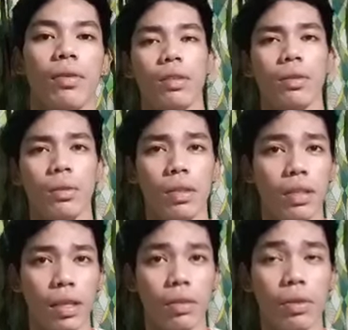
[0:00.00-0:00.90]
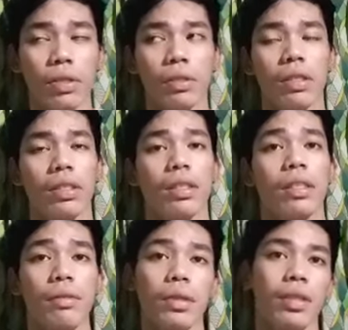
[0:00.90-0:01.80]
So the second question is the
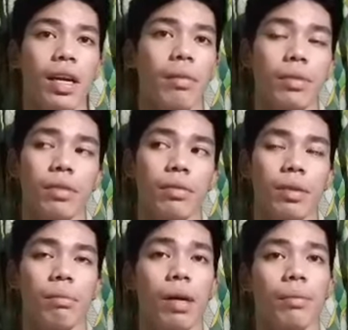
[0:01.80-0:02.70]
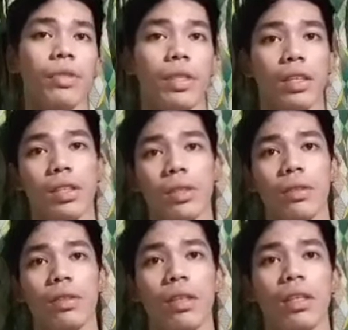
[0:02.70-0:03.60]
different types of map
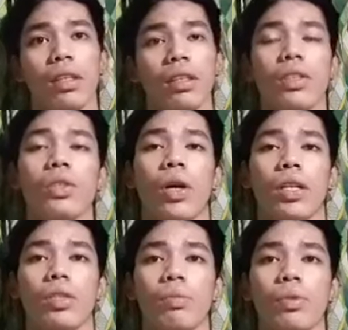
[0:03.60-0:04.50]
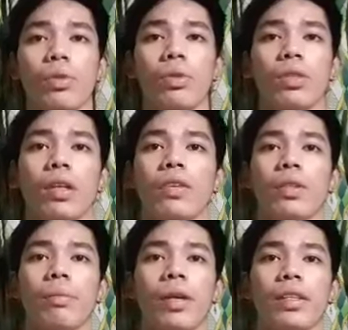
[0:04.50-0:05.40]
projection, the charts produced
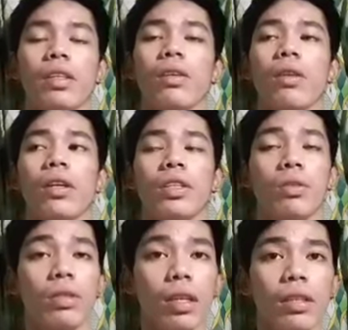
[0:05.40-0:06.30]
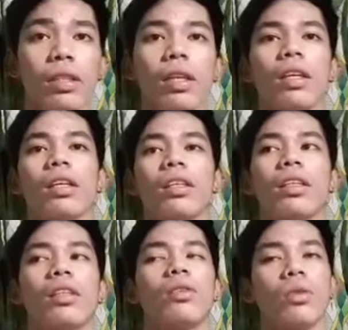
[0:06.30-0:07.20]
under particular uses,
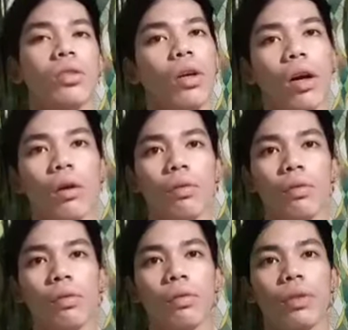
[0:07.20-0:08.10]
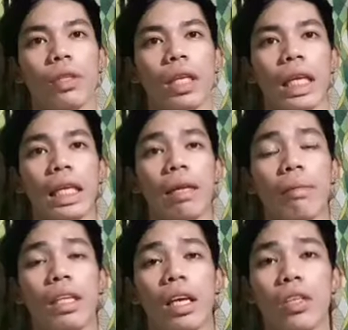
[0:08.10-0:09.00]
the use of a
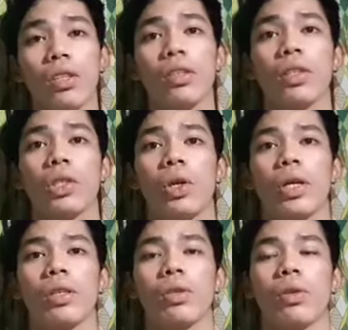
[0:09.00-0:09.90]
navigational chart